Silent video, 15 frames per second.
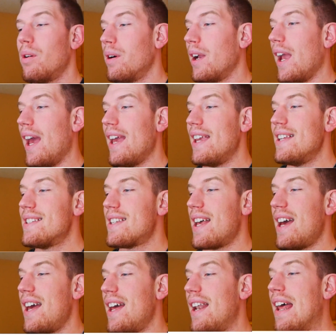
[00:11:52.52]
Conge. He
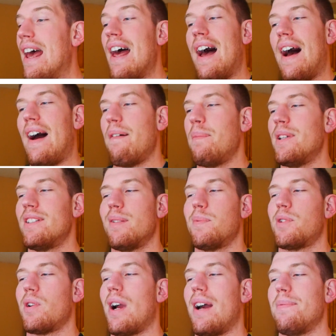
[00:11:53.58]
said, I've been
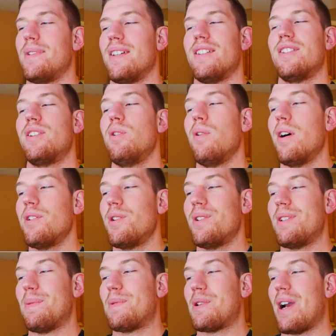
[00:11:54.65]
subscribed since 200
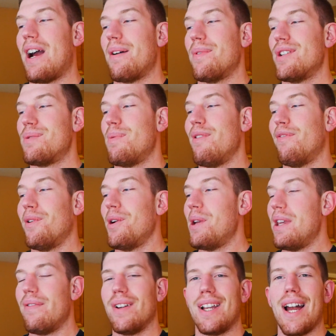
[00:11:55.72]
subscribers before you
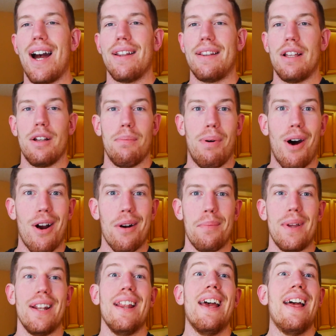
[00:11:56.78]
even got the
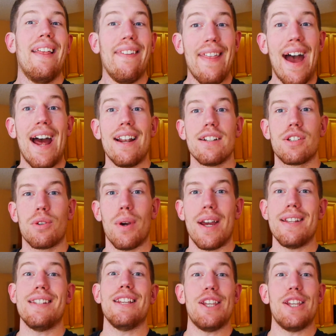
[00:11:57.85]
apartment. That is crazy.